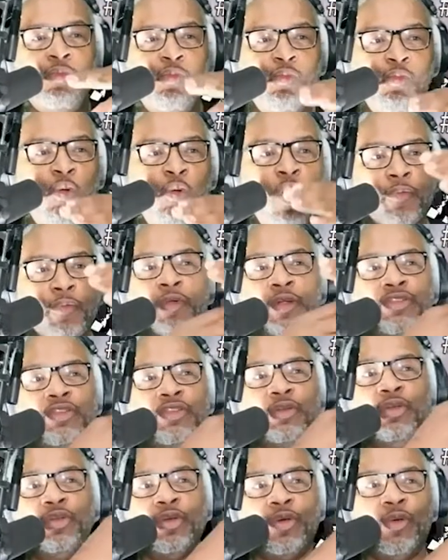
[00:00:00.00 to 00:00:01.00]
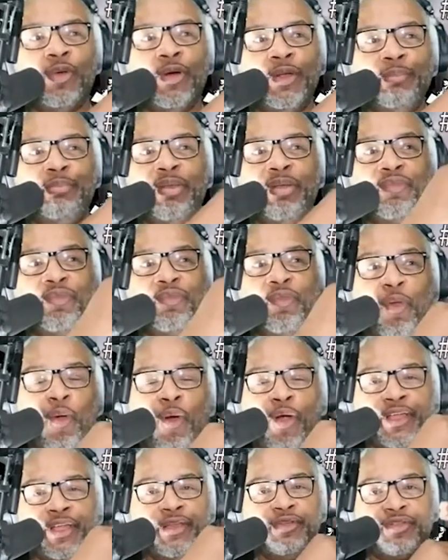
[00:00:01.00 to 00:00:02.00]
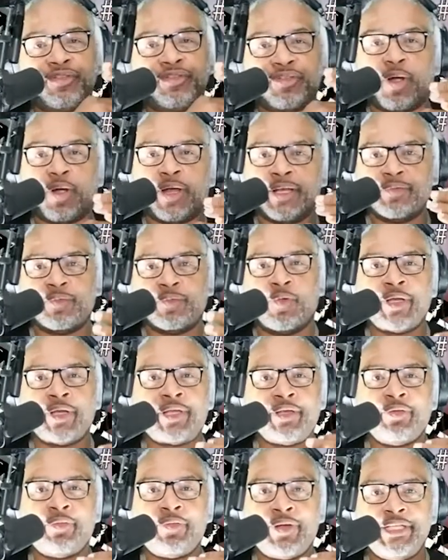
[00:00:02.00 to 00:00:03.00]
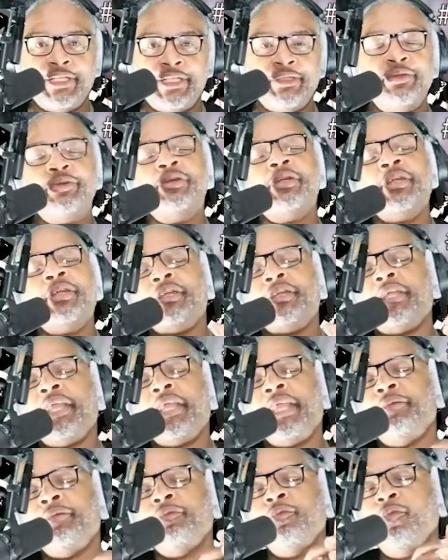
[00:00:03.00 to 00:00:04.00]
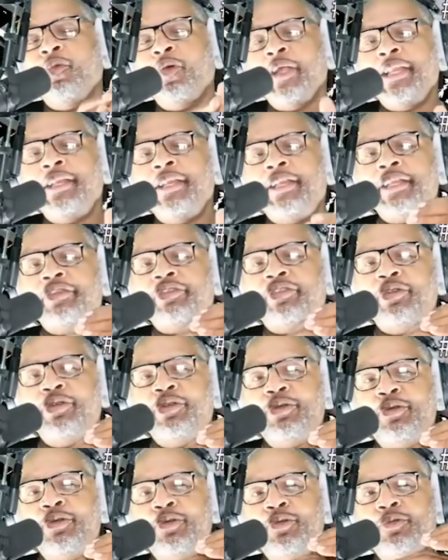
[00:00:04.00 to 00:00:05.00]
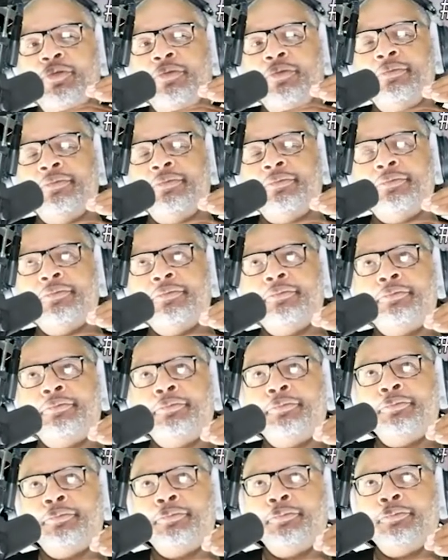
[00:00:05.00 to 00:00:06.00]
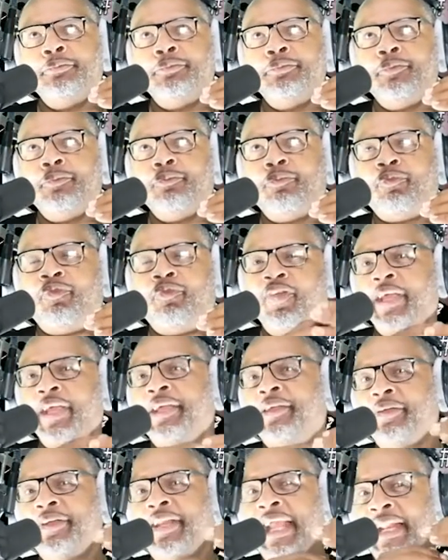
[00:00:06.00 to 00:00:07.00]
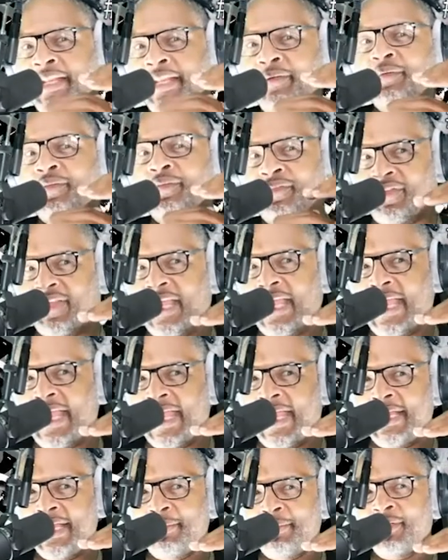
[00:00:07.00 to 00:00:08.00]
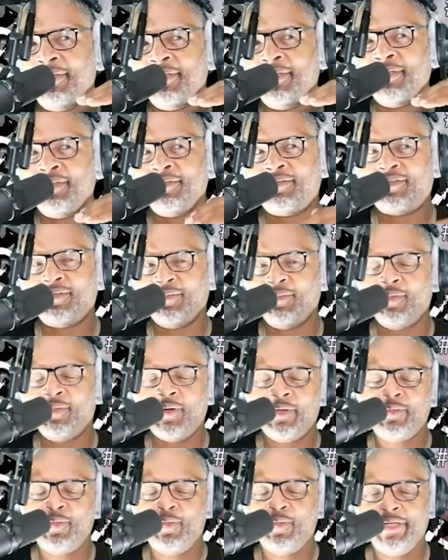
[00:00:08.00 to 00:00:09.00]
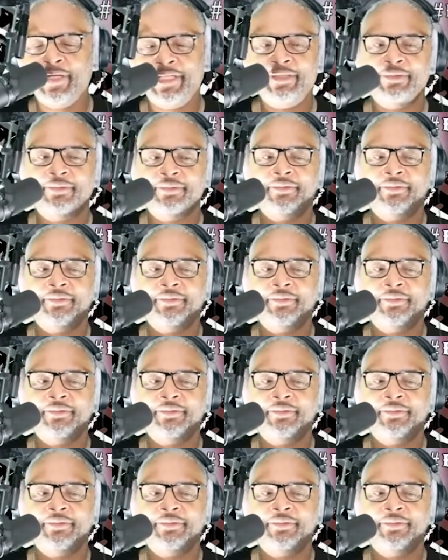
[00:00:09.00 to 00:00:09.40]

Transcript: what was you doing before you started working on you? And when did you figure that it was time to work on you?